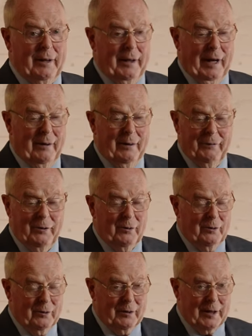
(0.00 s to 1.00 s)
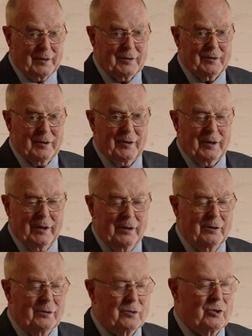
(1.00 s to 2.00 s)
Now, if you listen to the
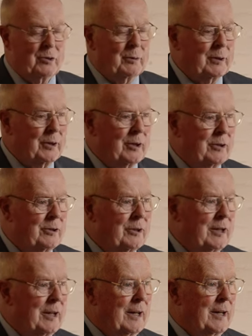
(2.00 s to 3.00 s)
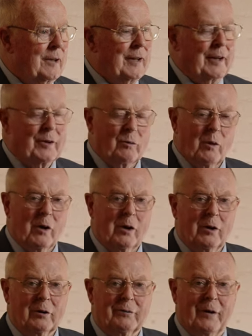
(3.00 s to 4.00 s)
news, you'll know that the
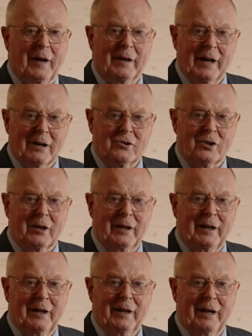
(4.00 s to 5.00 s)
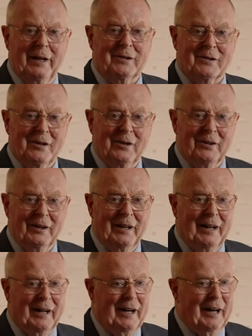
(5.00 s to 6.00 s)
world financially is on,
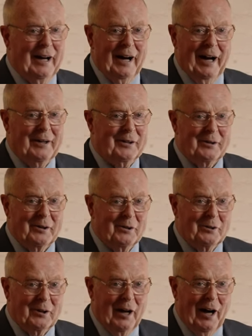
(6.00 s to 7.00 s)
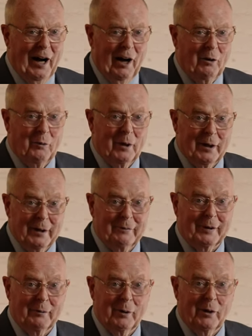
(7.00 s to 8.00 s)
I don't know how we're
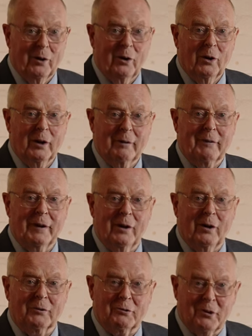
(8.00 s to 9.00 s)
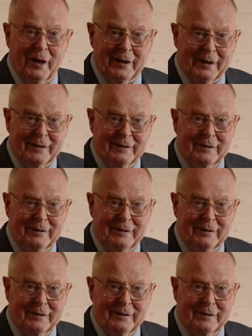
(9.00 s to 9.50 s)
living. We're all living on credit.